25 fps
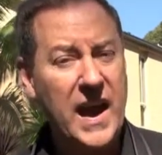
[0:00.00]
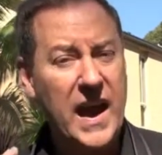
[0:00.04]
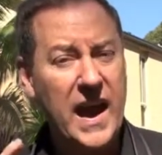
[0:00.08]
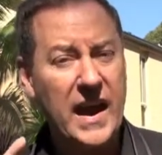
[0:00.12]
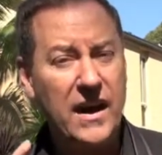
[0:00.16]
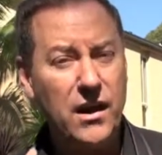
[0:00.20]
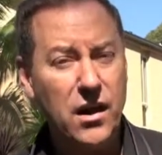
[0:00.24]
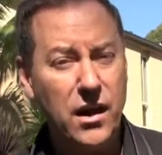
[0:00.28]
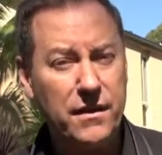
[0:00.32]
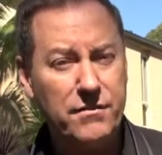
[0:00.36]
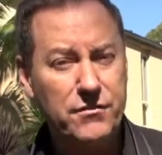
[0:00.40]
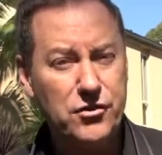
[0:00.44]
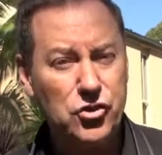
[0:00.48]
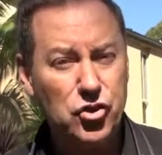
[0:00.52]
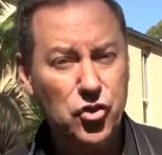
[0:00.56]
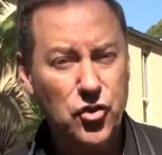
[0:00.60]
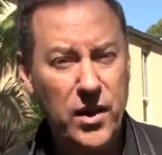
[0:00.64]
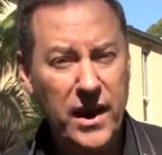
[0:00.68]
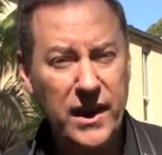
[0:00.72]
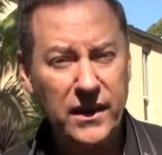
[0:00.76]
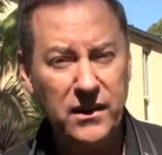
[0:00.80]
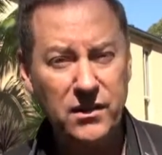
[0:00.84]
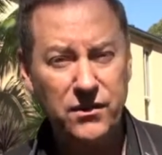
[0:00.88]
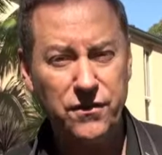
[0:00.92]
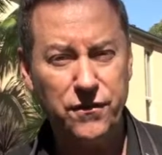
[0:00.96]
and I've
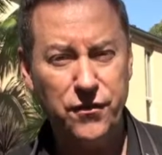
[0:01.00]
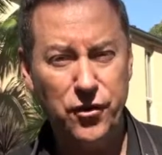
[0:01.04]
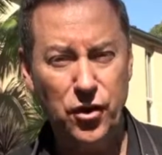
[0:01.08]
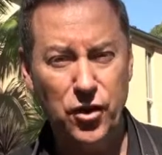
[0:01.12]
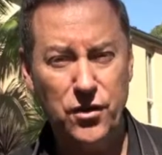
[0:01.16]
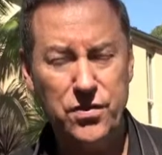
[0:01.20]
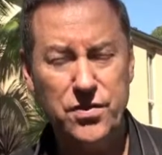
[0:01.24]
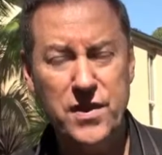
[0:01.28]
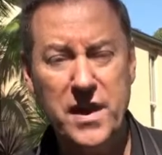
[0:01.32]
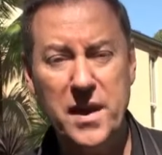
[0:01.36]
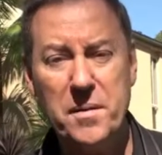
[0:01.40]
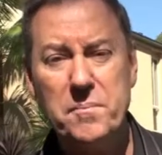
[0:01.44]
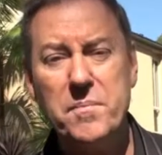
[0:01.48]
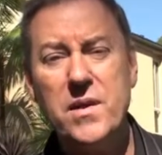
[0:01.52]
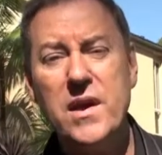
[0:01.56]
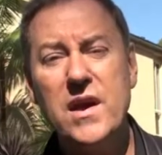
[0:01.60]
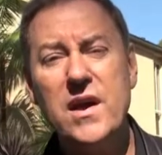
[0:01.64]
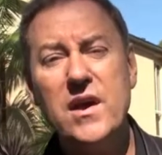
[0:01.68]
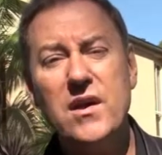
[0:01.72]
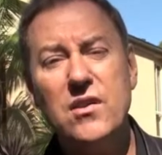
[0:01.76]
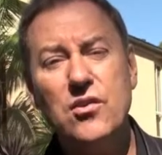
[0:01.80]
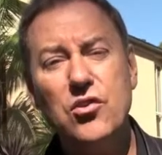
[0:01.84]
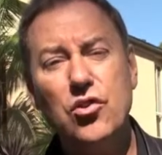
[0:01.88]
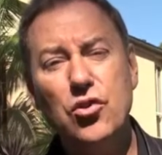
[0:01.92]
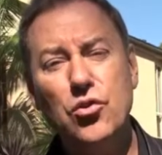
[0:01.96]
transferred them
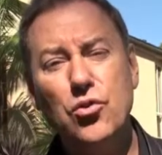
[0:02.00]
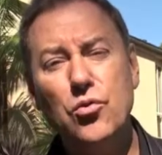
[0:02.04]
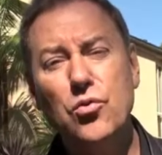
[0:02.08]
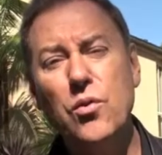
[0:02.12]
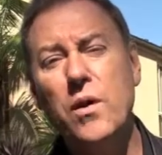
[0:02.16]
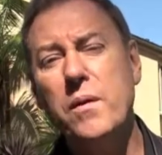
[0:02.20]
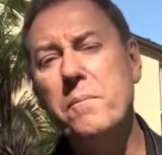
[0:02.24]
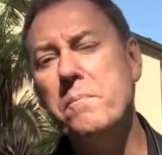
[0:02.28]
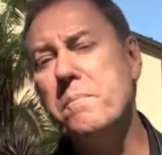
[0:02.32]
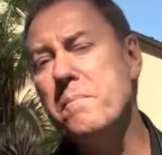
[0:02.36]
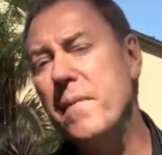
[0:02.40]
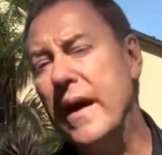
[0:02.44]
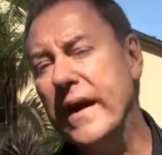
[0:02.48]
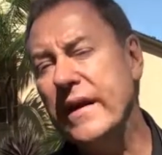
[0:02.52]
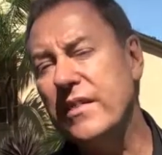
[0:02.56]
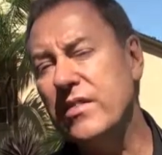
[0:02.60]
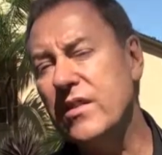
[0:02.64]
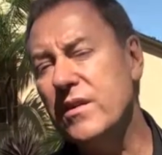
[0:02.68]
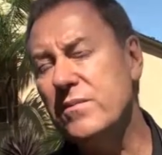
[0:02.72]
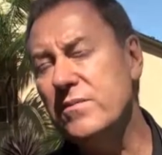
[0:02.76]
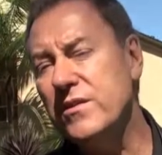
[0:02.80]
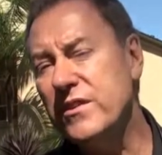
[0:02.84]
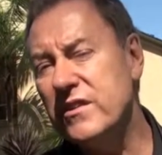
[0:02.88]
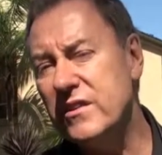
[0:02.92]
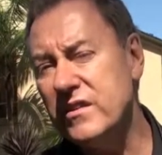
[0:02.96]
to make
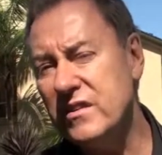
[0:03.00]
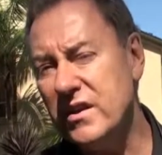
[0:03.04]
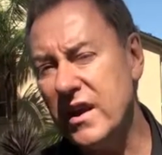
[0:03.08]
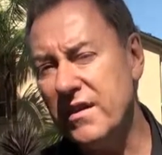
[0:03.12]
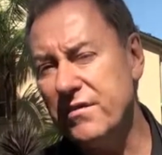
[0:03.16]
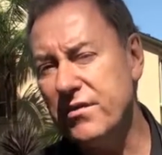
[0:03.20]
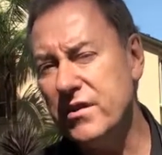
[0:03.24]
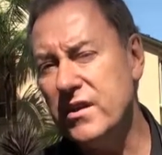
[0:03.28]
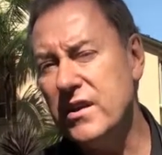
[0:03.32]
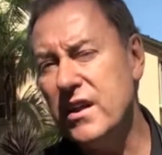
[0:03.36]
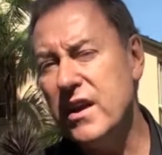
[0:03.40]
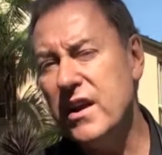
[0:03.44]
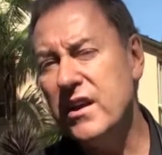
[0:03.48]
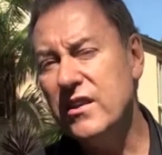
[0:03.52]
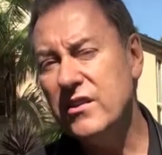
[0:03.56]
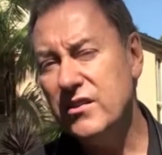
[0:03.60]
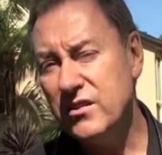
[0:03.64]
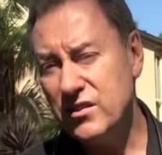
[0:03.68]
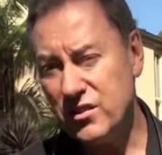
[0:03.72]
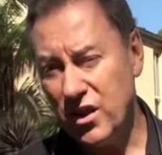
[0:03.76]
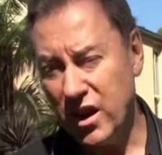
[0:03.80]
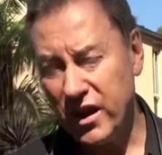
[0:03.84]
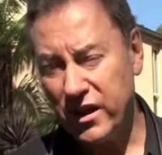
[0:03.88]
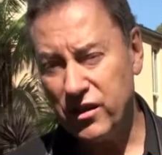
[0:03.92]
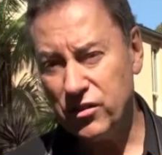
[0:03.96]
them 7
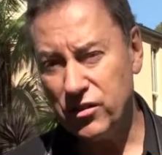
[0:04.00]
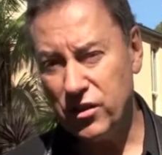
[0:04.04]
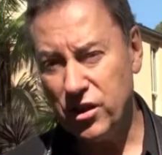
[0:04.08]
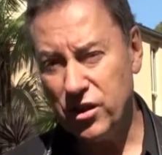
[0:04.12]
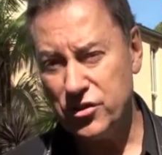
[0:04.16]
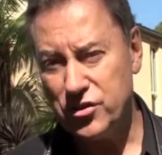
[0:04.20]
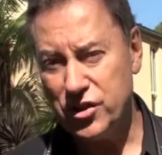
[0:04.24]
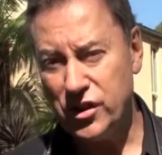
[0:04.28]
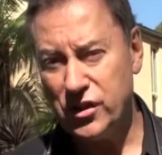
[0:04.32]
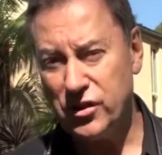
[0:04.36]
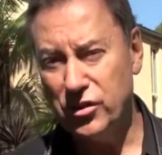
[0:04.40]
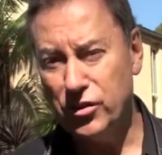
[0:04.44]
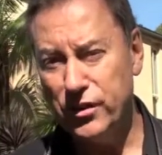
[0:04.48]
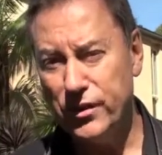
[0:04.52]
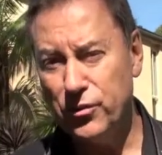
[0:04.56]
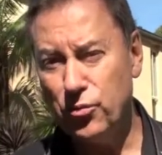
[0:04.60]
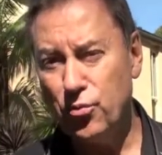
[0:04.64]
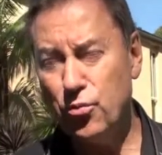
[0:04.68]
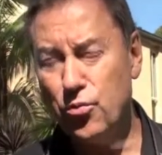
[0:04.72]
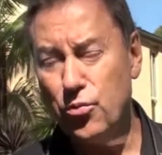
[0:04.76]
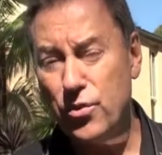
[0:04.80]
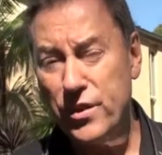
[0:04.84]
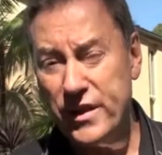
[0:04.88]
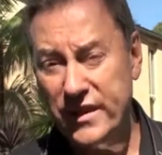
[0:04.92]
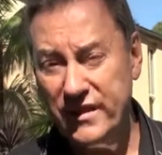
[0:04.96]
psychological
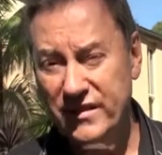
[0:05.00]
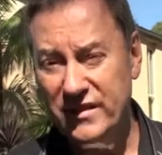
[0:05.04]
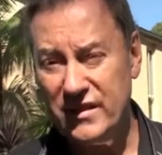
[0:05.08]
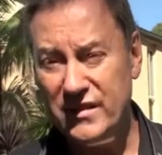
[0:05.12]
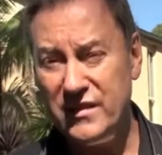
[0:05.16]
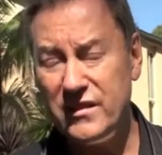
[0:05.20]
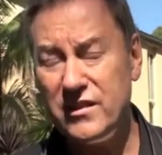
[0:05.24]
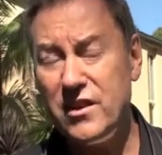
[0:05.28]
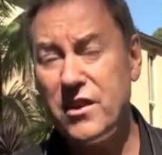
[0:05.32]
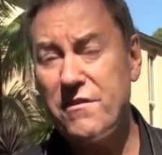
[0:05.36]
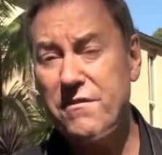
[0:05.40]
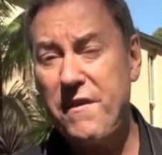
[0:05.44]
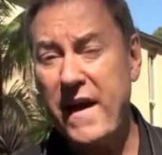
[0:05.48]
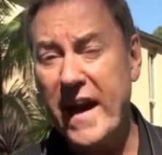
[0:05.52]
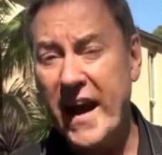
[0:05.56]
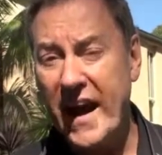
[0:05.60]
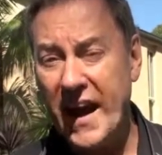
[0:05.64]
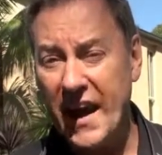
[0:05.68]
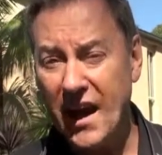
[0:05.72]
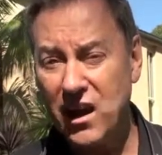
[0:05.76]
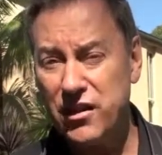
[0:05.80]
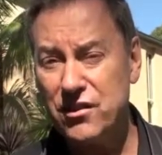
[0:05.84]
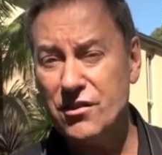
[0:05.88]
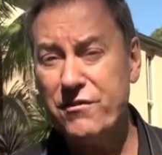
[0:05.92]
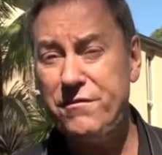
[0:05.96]
reasons of
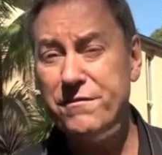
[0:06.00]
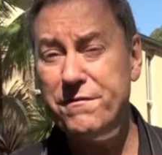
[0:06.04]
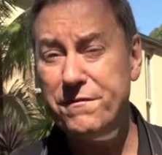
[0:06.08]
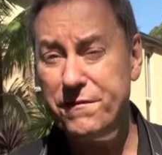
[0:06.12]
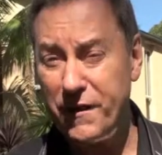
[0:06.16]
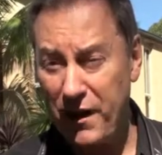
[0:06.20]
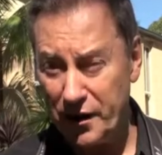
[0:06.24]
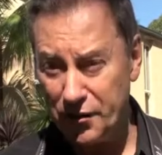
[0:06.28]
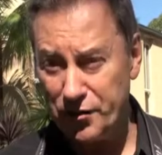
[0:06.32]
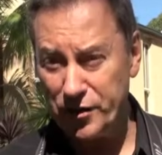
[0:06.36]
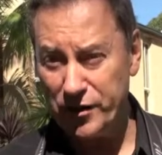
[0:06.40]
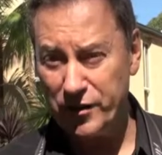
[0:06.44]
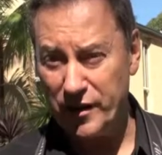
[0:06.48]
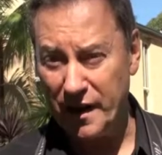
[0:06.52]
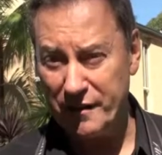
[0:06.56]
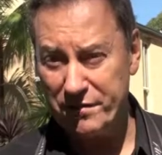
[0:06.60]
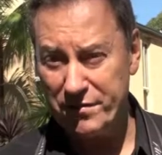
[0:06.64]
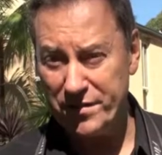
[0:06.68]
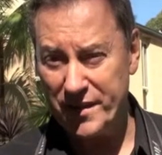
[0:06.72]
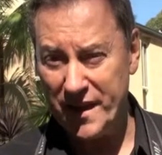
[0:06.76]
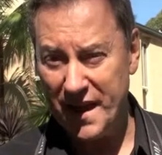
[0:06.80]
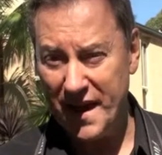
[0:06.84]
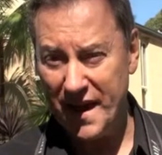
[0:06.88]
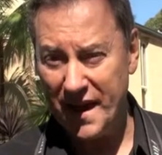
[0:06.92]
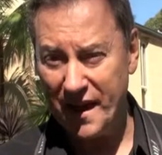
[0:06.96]
how to photograph
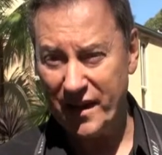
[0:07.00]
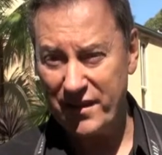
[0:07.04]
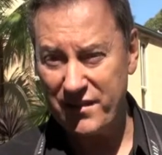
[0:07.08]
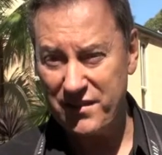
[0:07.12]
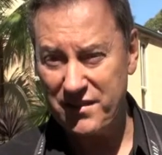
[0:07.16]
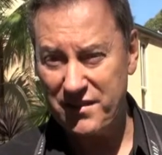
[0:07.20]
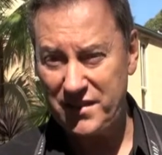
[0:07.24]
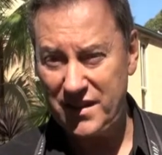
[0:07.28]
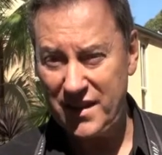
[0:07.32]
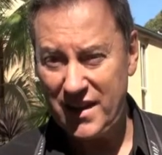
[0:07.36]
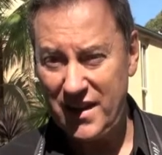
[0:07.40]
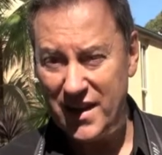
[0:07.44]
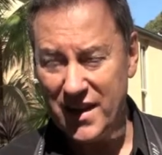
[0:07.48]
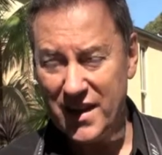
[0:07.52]
the house.